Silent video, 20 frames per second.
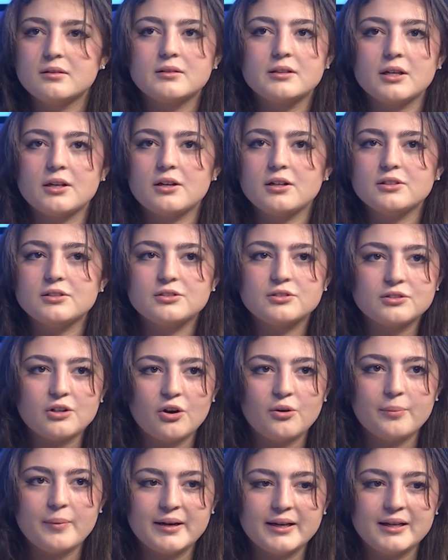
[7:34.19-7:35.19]
There are
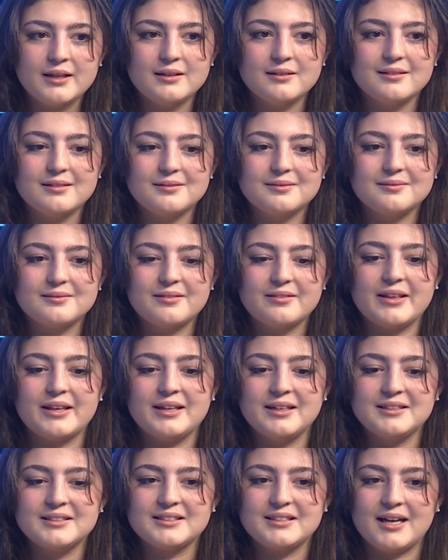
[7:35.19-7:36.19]
so many
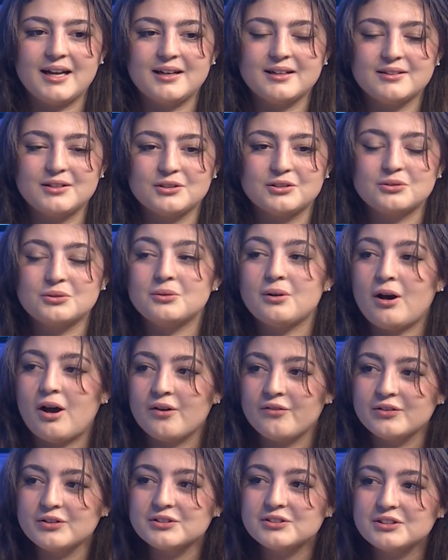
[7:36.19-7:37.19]
things that the school
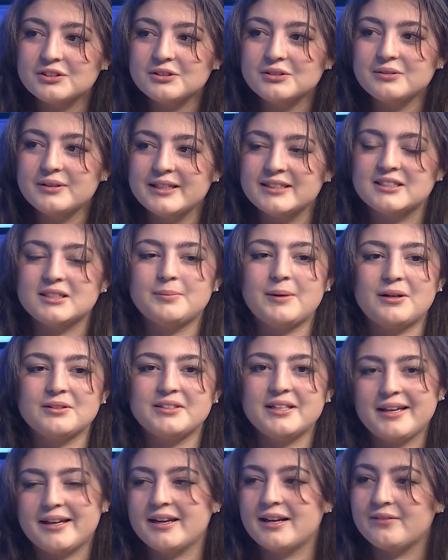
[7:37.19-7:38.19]
offers you. It's about
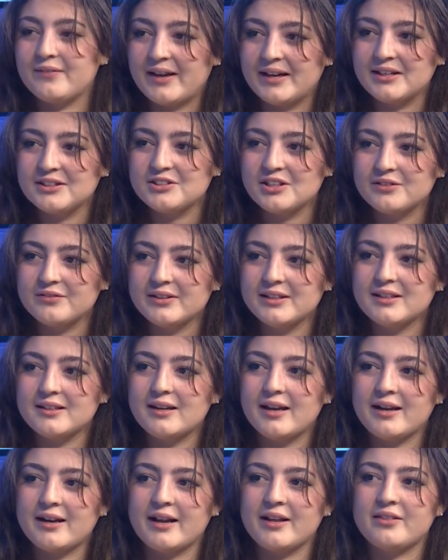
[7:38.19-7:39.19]
taking advantage of it.
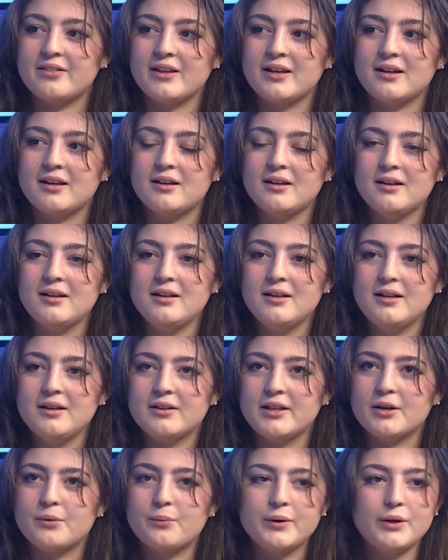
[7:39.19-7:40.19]
And I think,
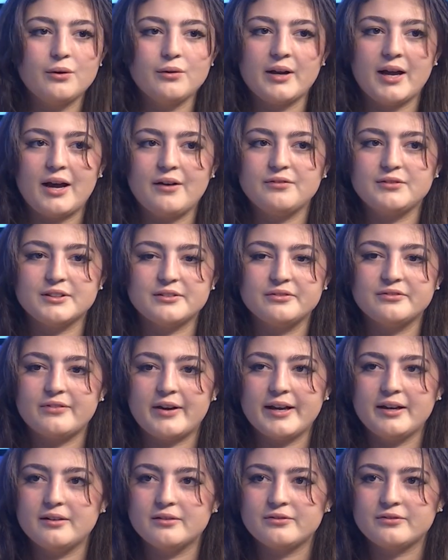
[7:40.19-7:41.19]
like, we don't have to
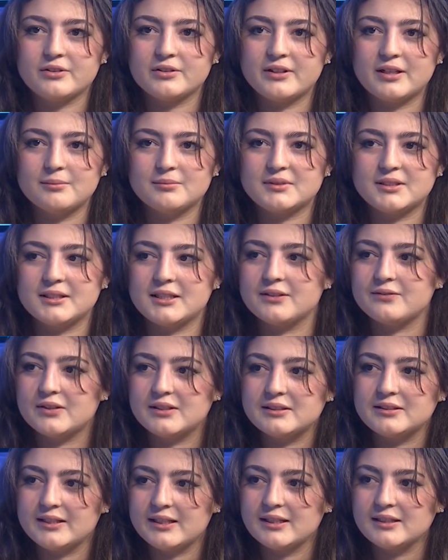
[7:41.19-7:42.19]
fight for them to give
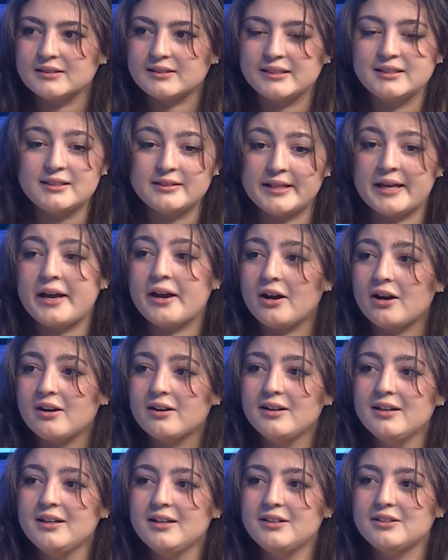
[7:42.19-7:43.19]
us things. It's there.
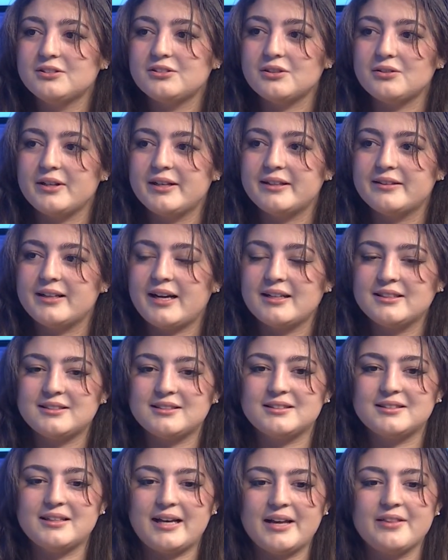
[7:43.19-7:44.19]
So, like,
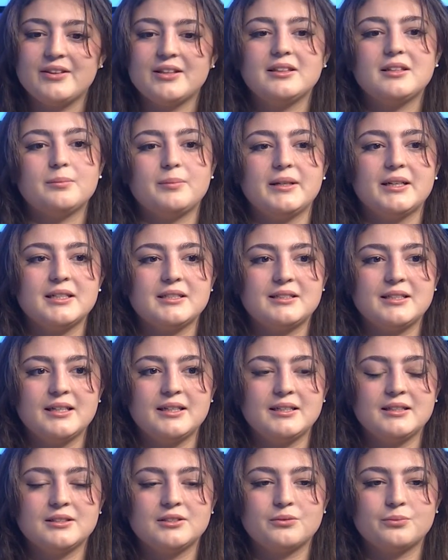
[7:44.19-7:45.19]
I think the biggest thing
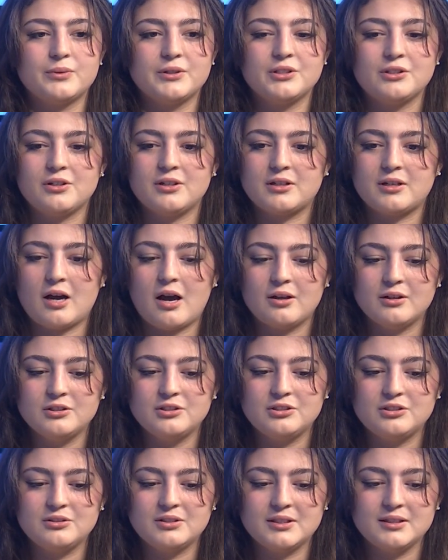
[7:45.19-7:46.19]
is when you're a college
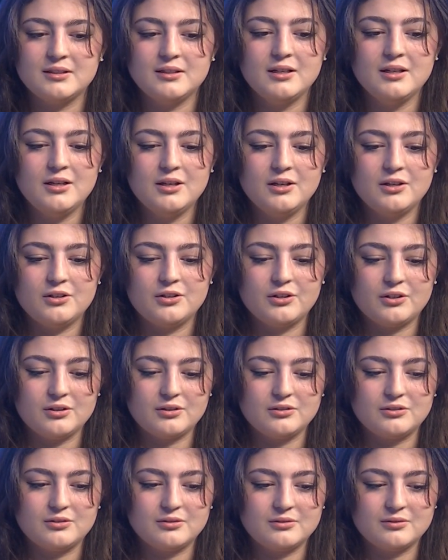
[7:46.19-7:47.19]
student,
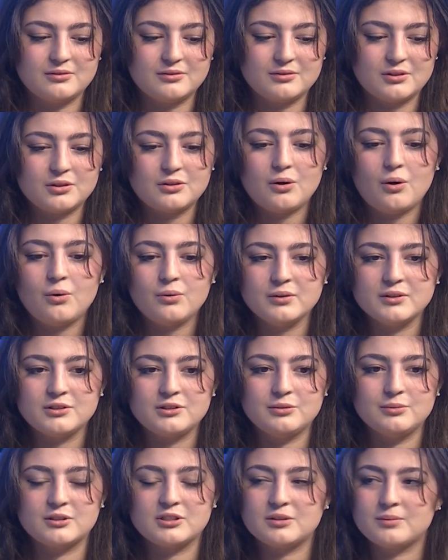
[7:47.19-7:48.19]
the goal is
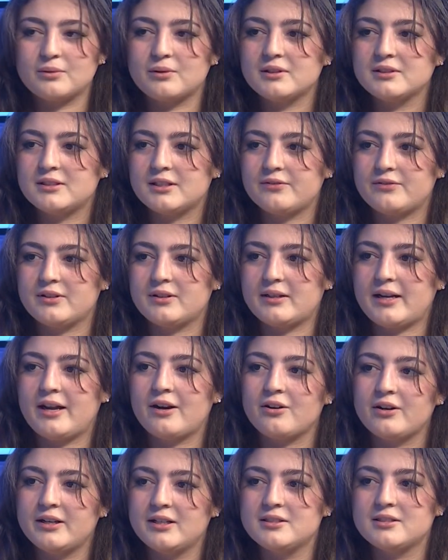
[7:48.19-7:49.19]
to explore different
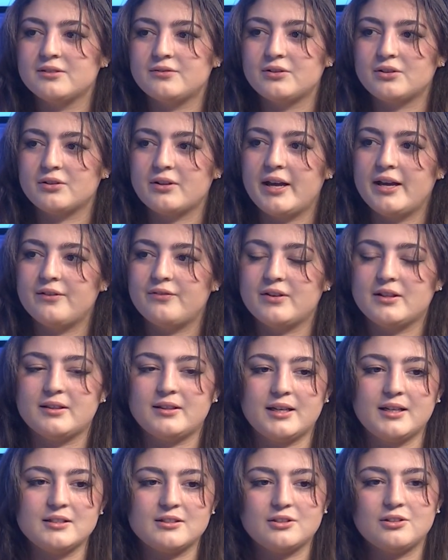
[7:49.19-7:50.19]
areas of your life and
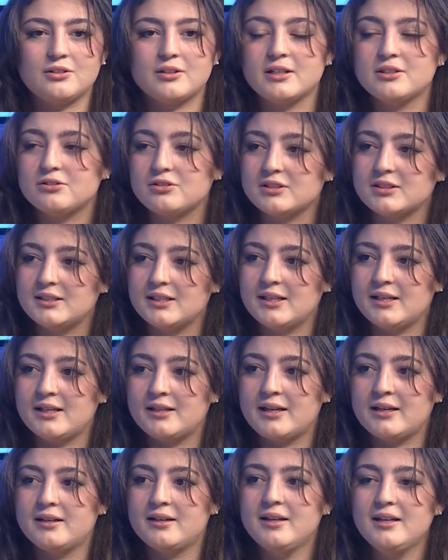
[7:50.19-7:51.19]
things that you're interested
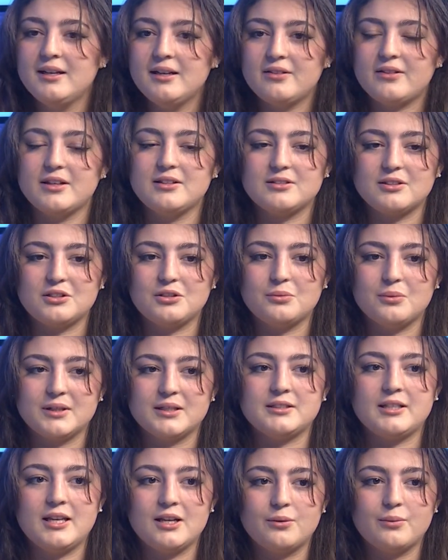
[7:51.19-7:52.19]
in and things that you want
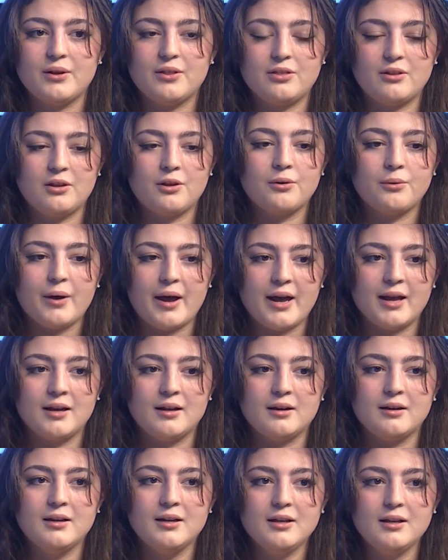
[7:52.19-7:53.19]
to take with you.
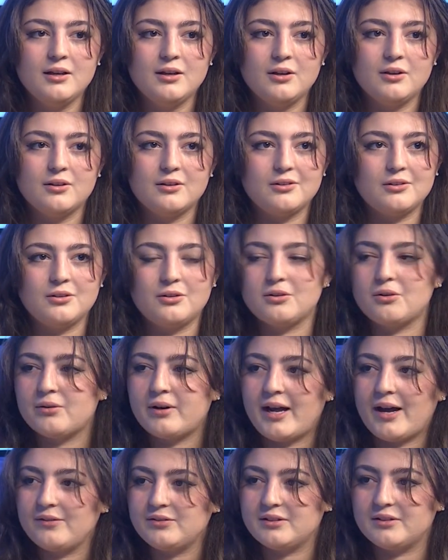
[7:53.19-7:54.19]
And you don't
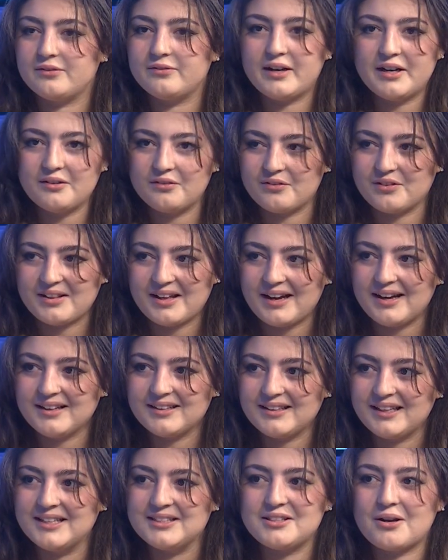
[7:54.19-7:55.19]
have to fight for
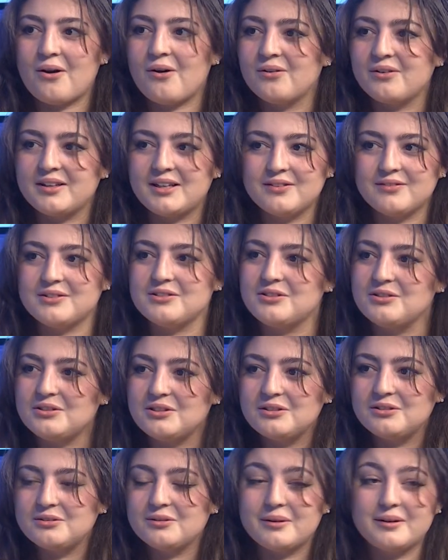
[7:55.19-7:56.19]
that. It's all given to
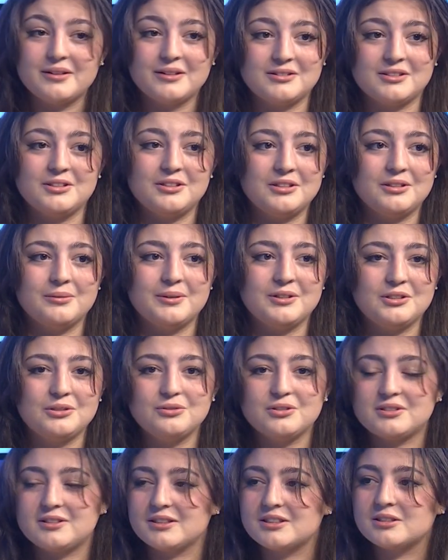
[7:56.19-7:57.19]
you, and you
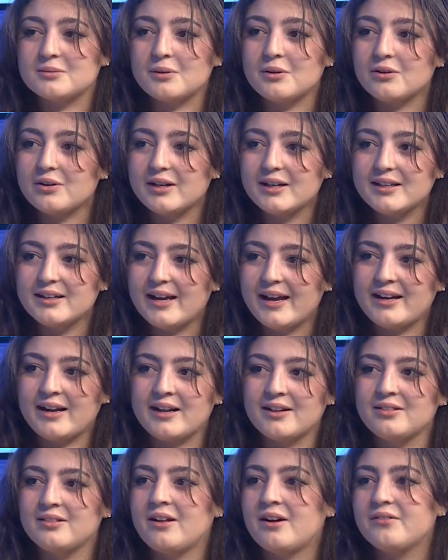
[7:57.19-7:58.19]
just explore it. And
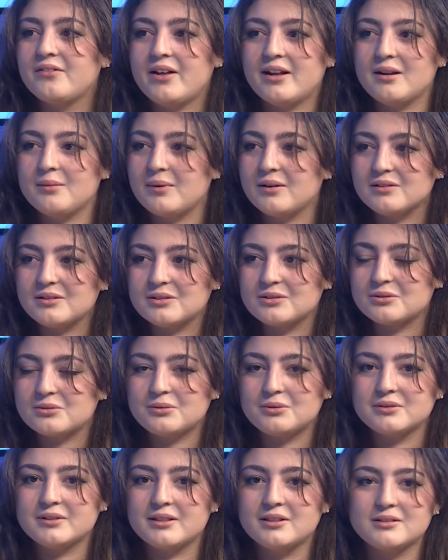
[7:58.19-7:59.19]
I love that about the
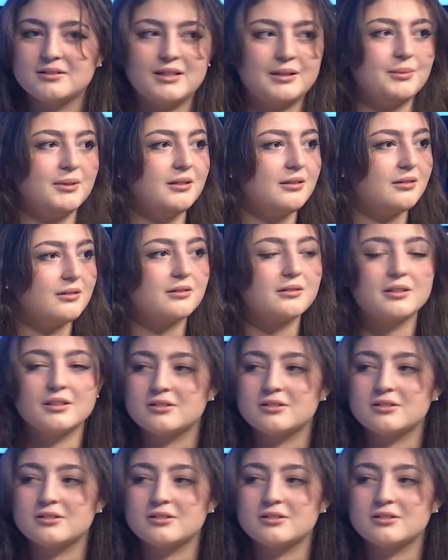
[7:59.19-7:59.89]
school. The